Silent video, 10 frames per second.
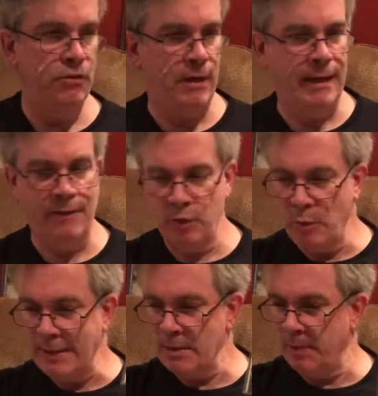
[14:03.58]
trying every
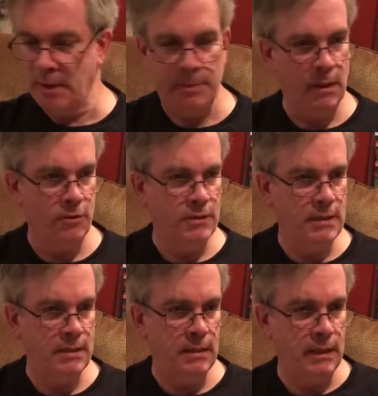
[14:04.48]
week to pick up another
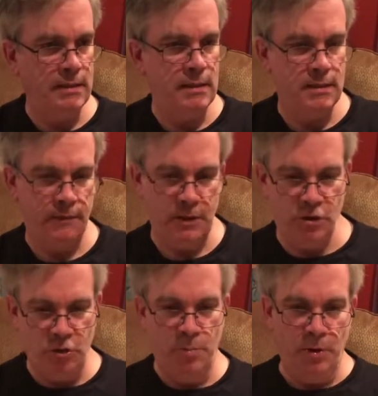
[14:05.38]
DC
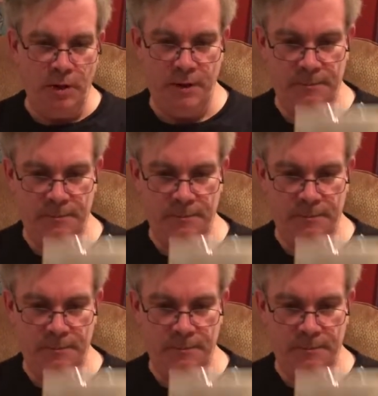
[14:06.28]
1972 book.